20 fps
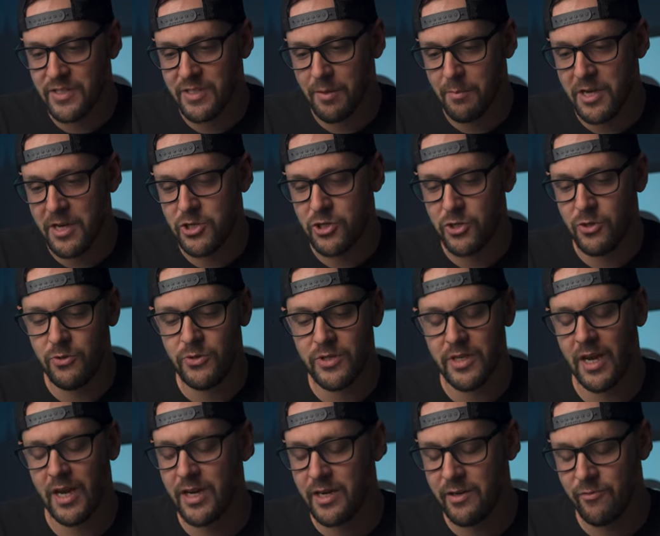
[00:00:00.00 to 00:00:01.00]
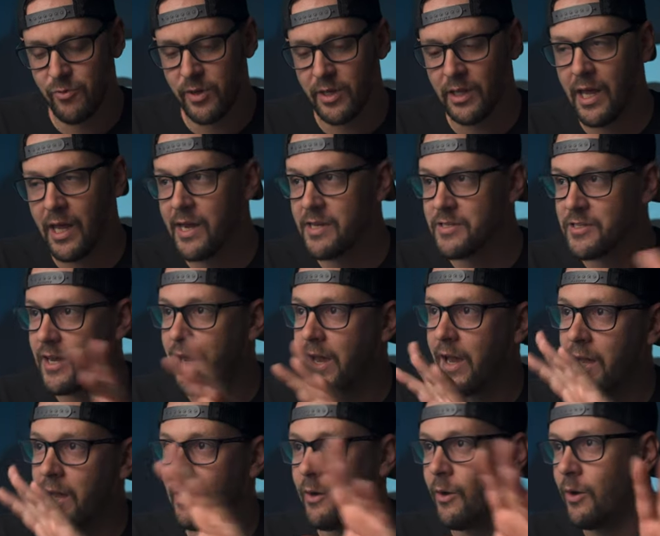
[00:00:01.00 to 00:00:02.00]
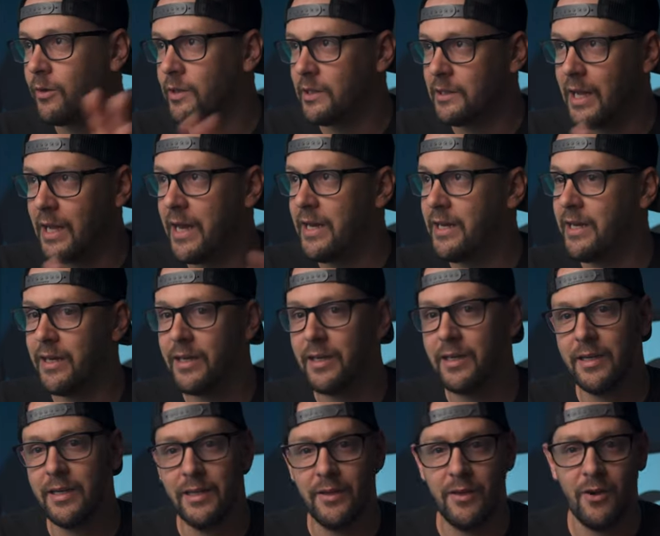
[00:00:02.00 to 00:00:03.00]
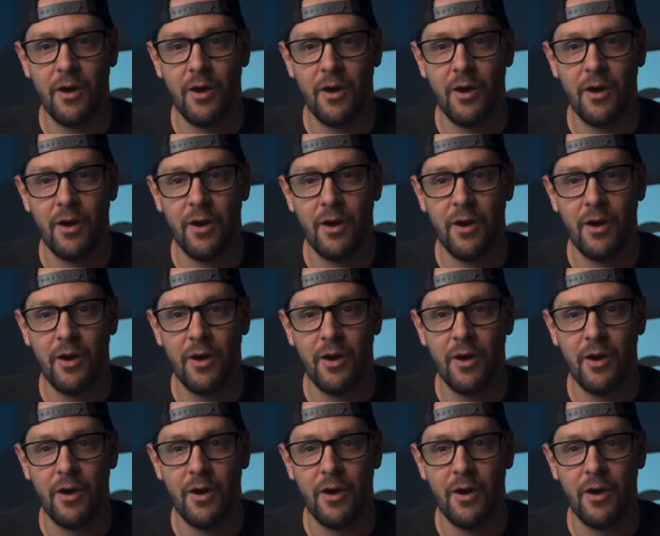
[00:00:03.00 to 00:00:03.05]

some issues and I didn't realize, yeah, all the lighting in the